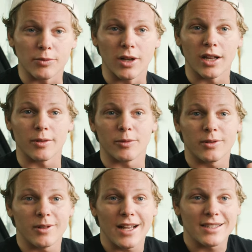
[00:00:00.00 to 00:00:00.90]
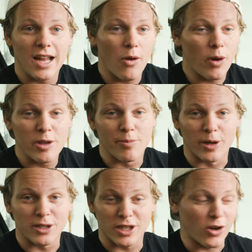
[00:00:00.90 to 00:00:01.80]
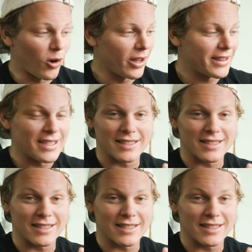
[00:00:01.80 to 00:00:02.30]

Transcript: We're not that's not why you purchase a car like this.